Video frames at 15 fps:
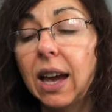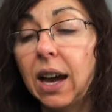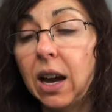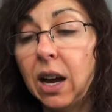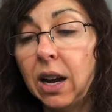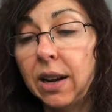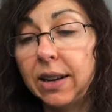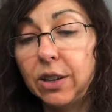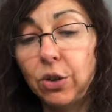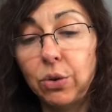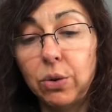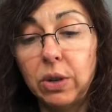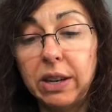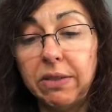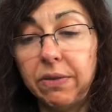Uh, you
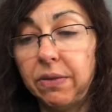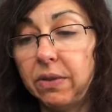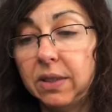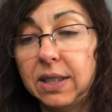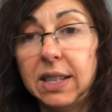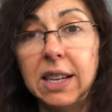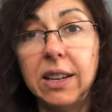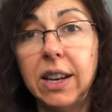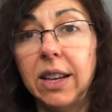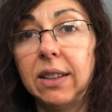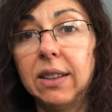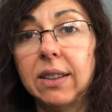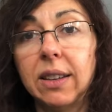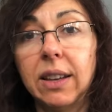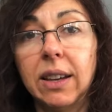could have seen it
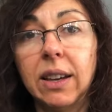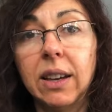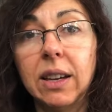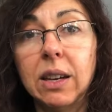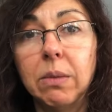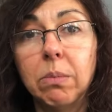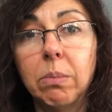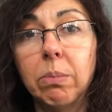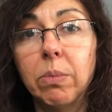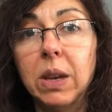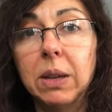uh, in,